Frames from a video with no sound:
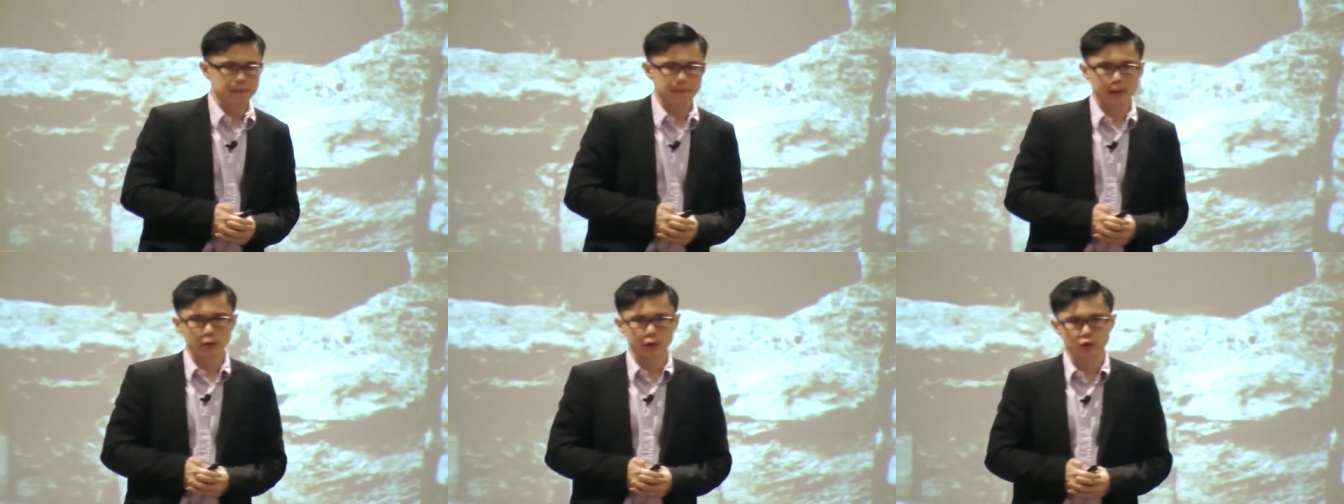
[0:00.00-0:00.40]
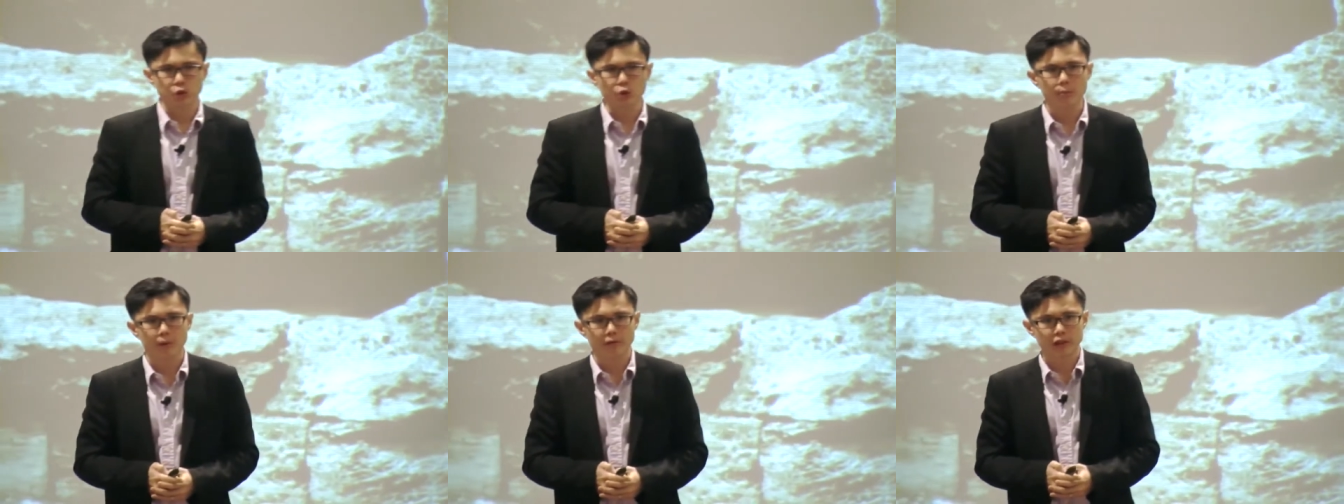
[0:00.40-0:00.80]
about the
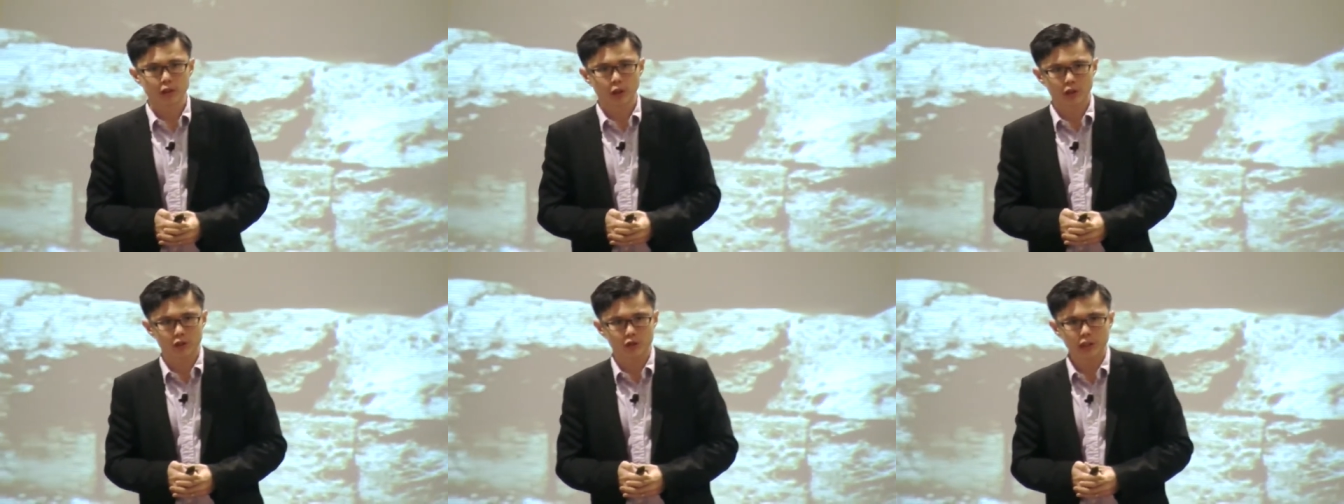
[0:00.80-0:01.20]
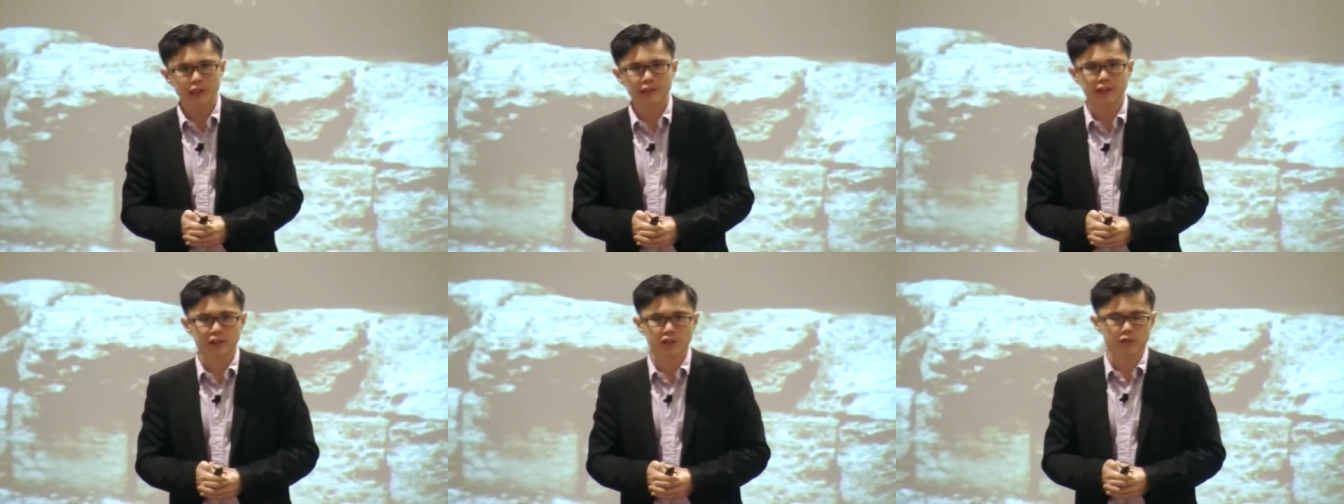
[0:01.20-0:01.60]
tomb of the Lord
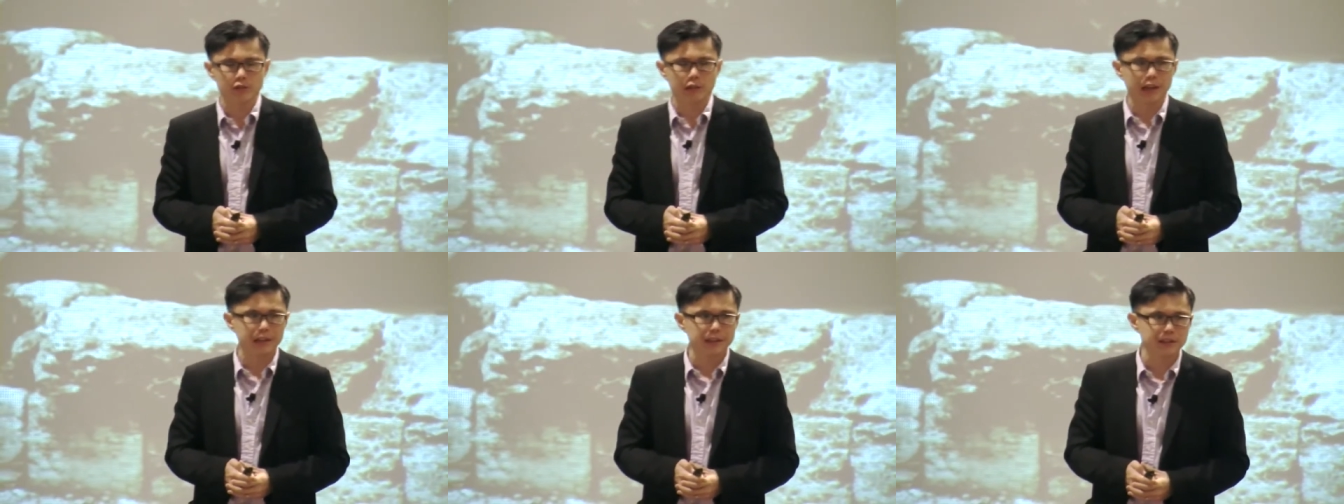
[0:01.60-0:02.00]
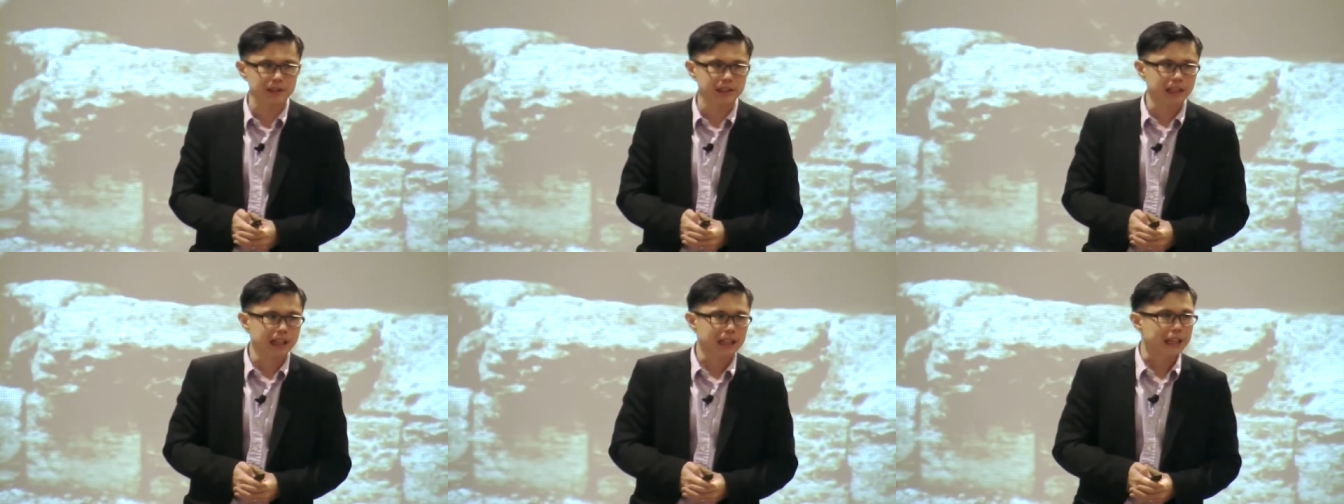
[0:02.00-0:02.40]
Jesus
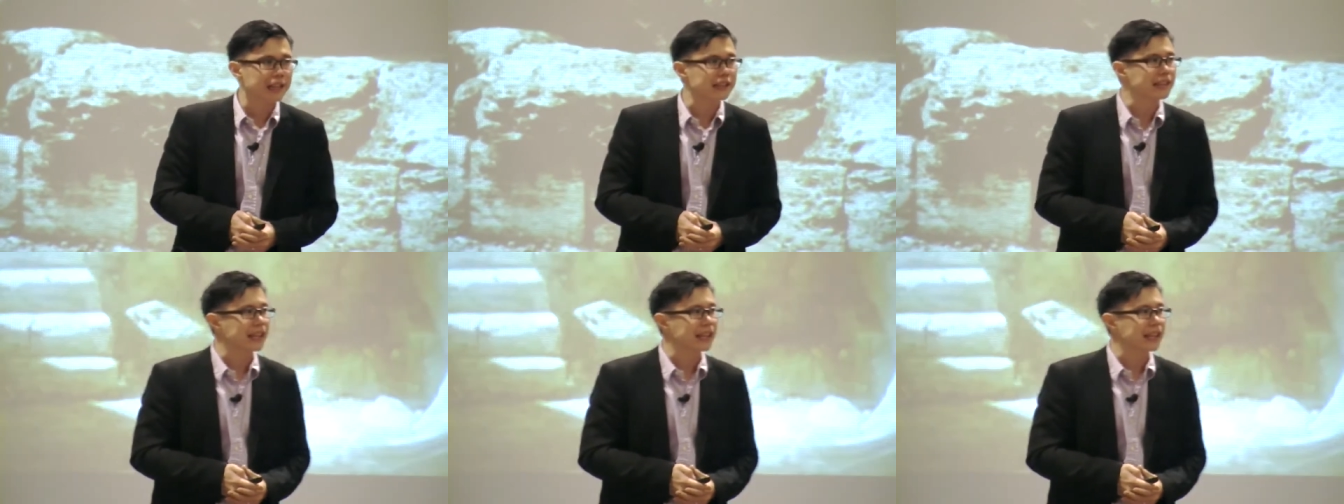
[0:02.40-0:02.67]
Christ is